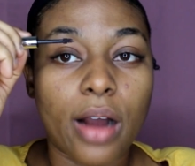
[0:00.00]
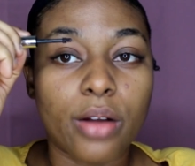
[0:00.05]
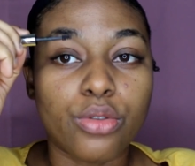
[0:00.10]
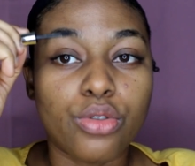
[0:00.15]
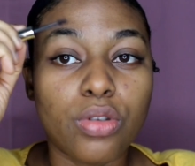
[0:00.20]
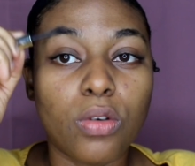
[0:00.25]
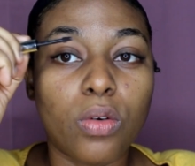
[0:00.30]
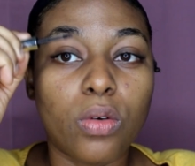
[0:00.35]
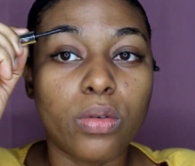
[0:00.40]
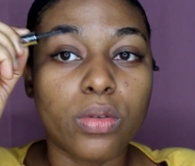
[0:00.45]

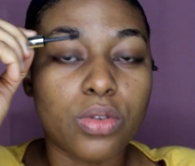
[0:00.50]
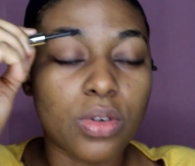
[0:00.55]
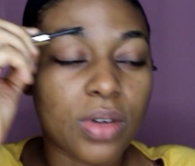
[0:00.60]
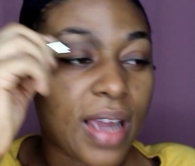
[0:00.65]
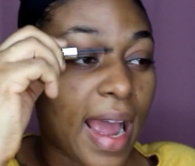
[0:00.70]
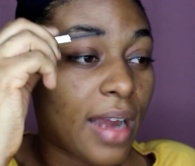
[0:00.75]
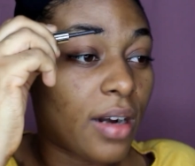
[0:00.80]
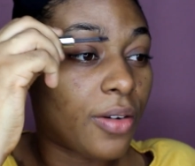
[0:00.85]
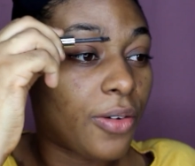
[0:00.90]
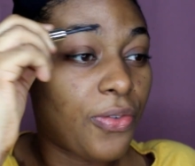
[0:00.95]
tool to
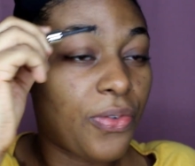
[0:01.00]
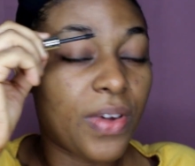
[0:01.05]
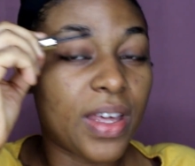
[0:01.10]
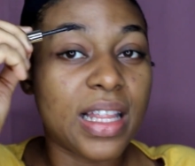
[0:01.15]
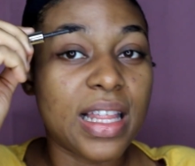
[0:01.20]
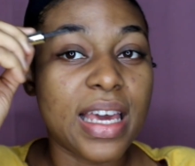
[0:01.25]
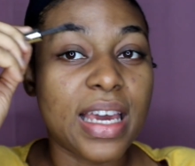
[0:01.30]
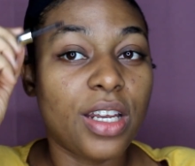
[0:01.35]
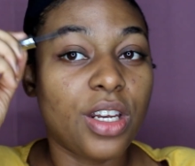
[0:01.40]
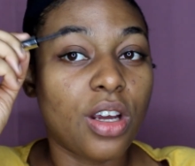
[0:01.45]
kind of fill
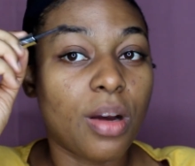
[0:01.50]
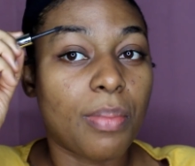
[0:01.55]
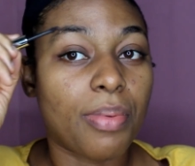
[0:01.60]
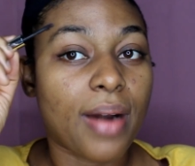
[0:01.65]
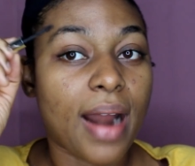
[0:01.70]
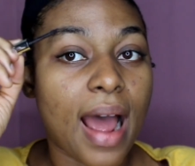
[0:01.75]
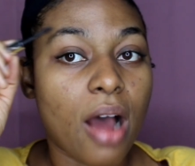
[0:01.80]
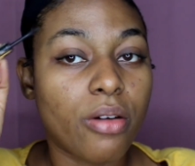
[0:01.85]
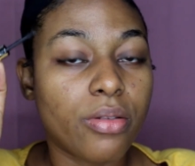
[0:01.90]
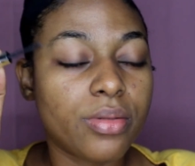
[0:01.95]
in your
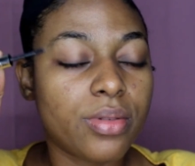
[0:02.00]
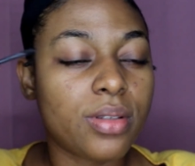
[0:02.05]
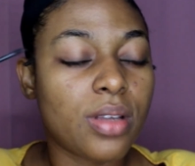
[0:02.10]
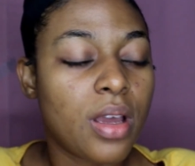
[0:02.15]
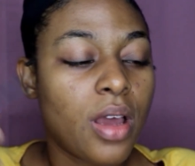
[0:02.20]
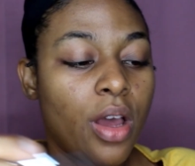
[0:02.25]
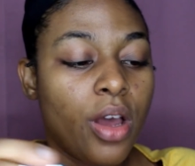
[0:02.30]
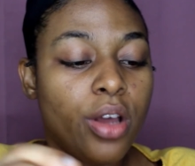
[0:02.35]
brows.